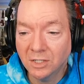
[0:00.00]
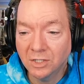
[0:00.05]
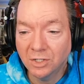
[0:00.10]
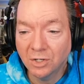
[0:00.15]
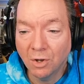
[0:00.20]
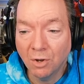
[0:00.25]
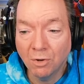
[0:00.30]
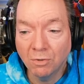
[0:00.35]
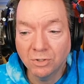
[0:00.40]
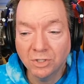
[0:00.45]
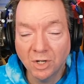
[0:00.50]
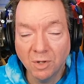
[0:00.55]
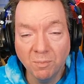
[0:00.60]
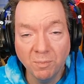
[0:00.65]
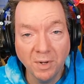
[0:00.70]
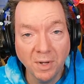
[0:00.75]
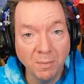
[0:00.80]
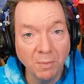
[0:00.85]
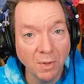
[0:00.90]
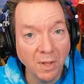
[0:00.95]
So some
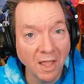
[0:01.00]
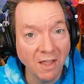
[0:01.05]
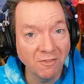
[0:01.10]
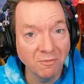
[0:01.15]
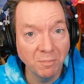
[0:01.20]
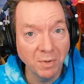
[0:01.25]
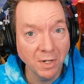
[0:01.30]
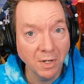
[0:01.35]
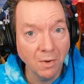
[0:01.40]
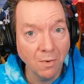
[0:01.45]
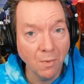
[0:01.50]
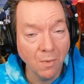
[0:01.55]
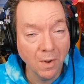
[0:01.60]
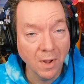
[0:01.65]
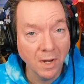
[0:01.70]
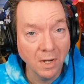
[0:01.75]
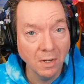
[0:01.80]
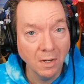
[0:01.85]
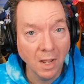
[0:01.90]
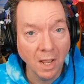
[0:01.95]
people have
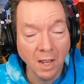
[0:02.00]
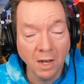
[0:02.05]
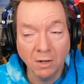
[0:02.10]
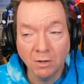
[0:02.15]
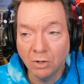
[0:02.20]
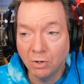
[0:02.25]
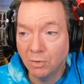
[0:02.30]
Bitcoin and